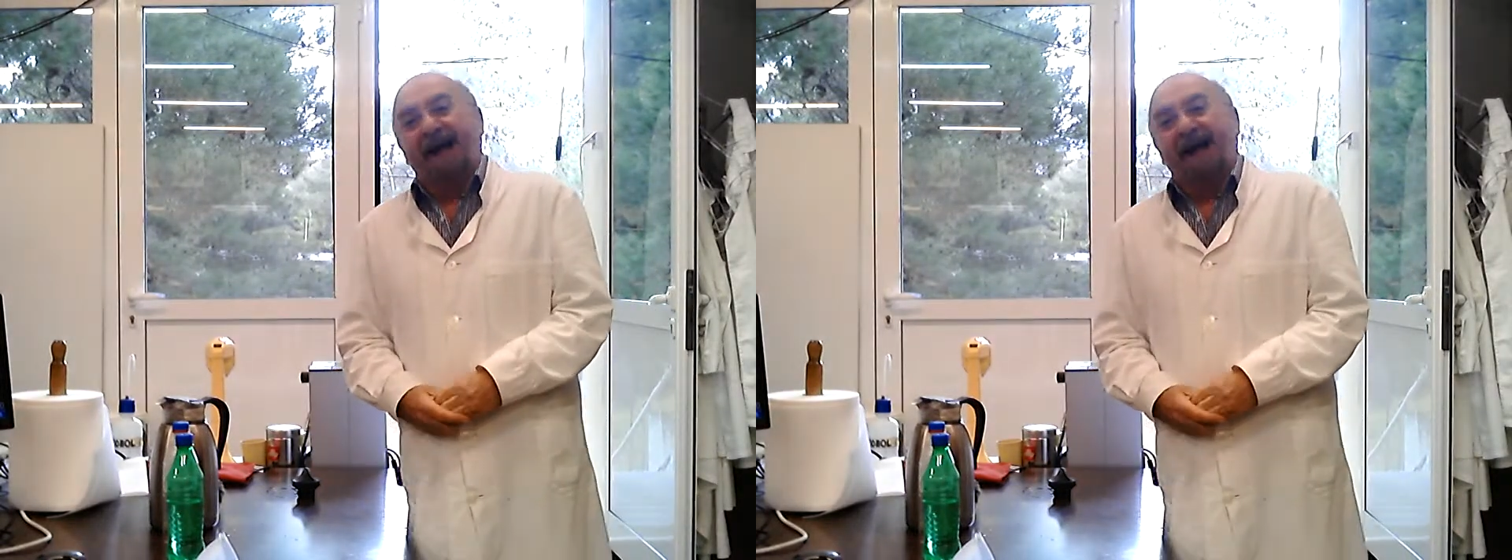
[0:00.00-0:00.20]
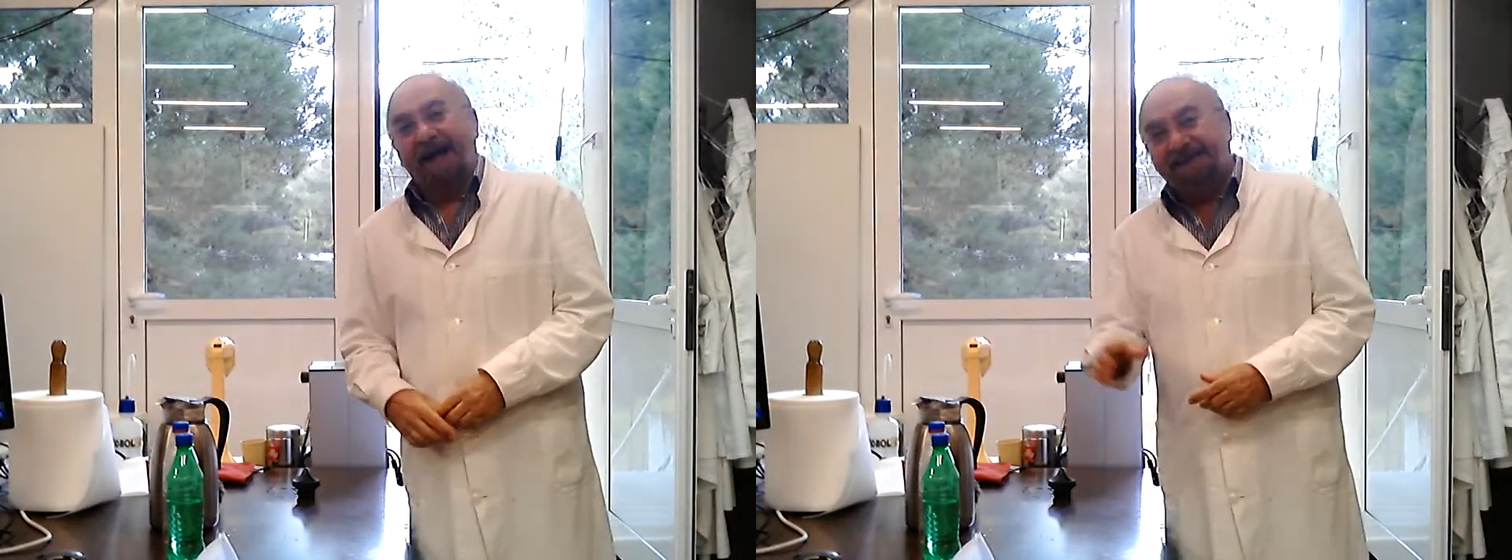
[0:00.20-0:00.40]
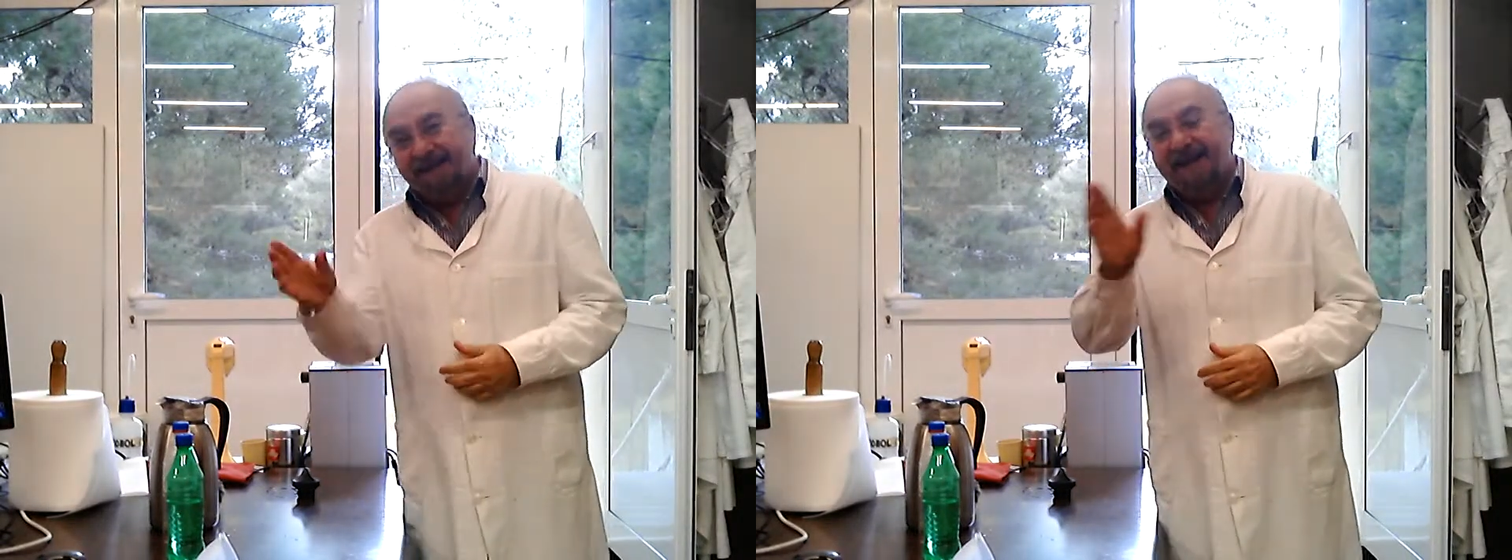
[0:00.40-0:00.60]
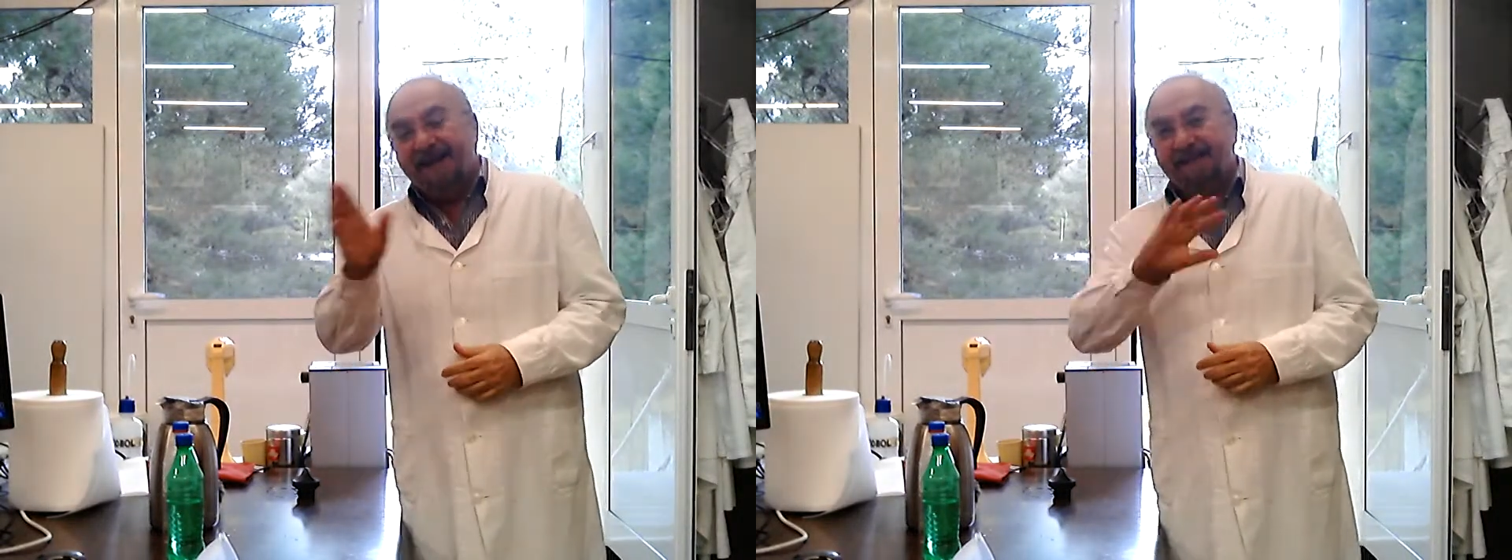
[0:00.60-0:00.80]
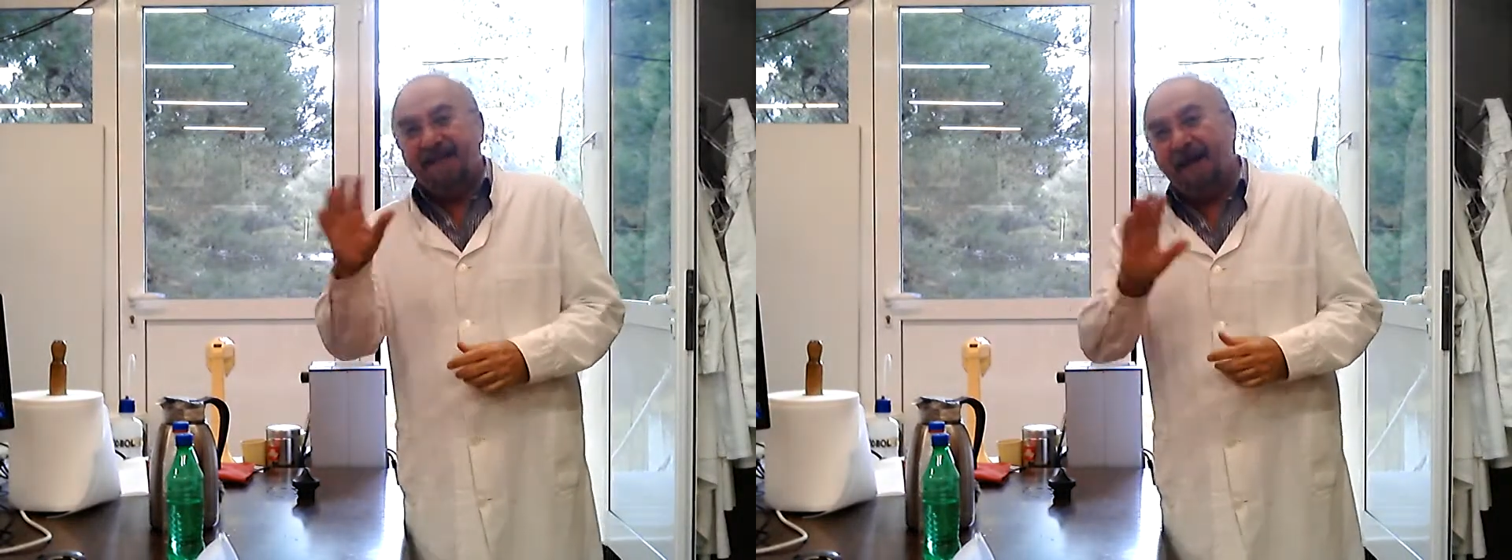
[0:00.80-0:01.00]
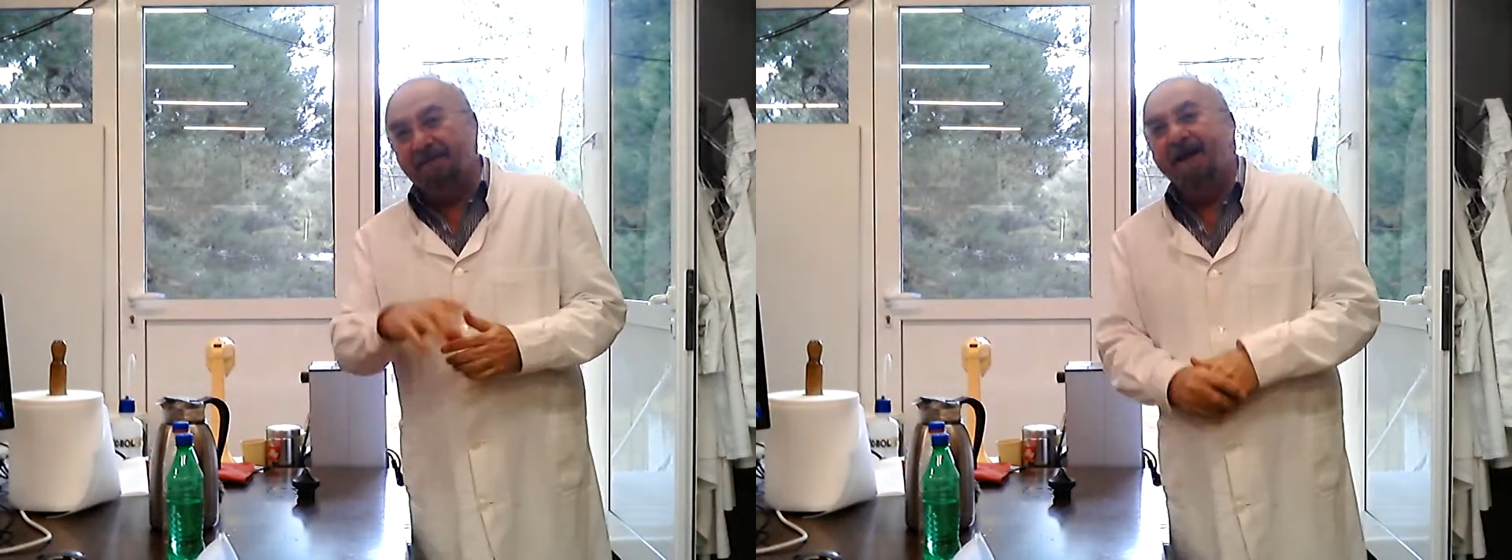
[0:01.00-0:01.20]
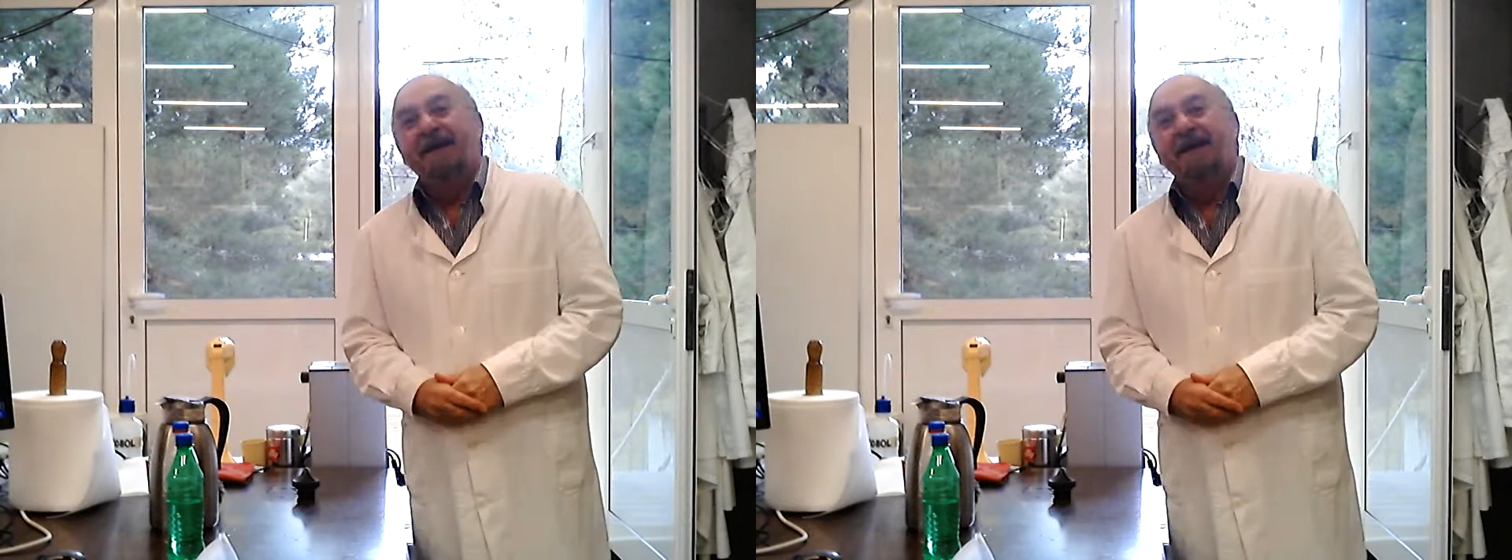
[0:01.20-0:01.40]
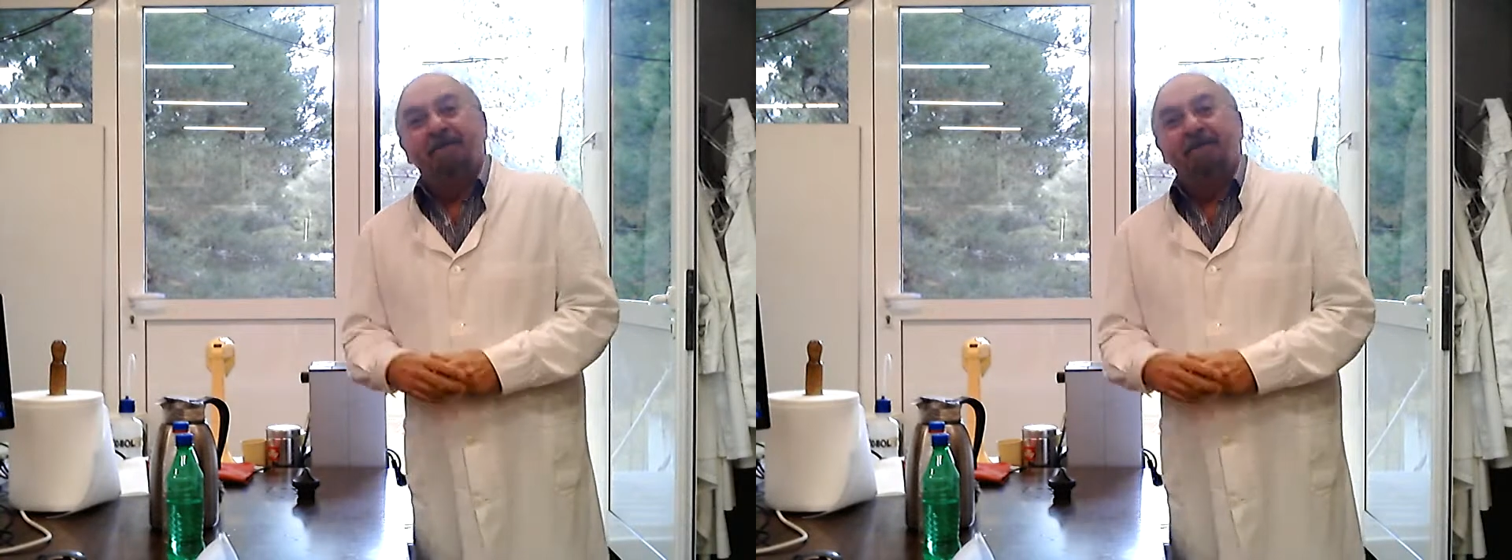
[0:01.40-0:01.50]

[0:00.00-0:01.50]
Until next time,